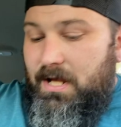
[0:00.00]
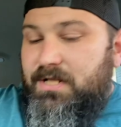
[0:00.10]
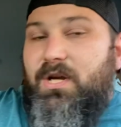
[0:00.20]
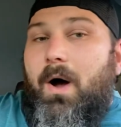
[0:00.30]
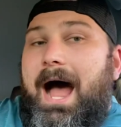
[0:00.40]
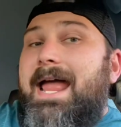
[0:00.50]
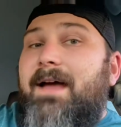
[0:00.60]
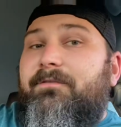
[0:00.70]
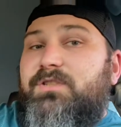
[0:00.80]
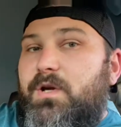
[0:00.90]
So I
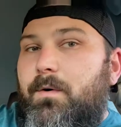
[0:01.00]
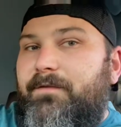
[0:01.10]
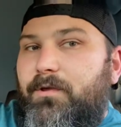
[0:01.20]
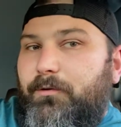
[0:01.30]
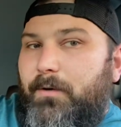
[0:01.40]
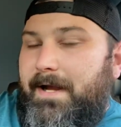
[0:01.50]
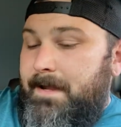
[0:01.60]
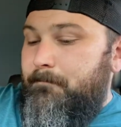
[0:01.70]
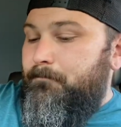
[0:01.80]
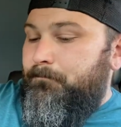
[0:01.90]
have two of the three,
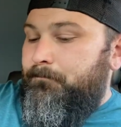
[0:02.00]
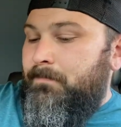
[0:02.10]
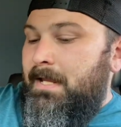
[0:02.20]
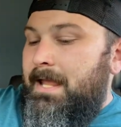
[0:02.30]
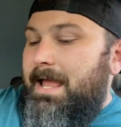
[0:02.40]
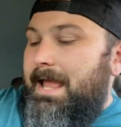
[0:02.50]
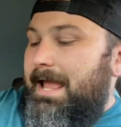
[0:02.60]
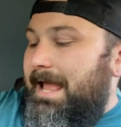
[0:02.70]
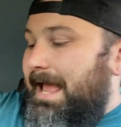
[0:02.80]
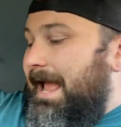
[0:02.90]

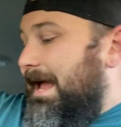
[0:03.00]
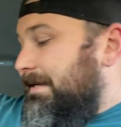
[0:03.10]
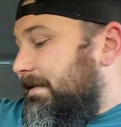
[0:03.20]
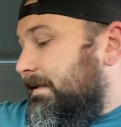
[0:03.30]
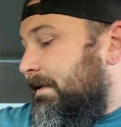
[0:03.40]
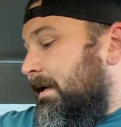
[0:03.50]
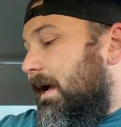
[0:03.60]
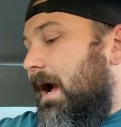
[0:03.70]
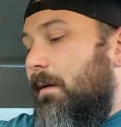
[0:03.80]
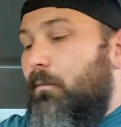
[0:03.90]
and
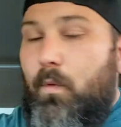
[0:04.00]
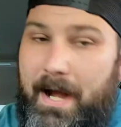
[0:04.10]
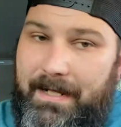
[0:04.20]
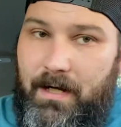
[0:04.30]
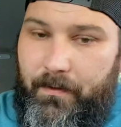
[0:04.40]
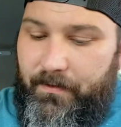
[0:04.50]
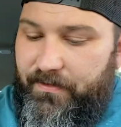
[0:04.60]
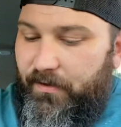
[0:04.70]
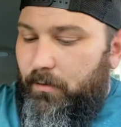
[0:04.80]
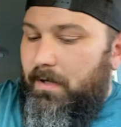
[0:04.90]
I'm waiting on the
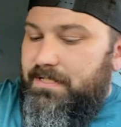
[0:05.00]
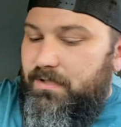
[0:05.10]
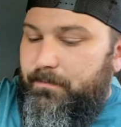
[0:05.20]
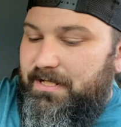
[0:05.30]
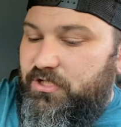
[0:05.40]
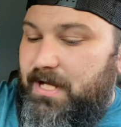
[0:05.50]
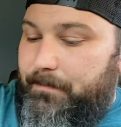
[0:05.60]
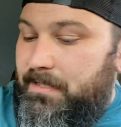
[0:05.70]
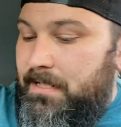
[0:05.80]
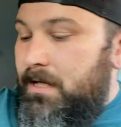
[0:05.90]
third one to be shipped.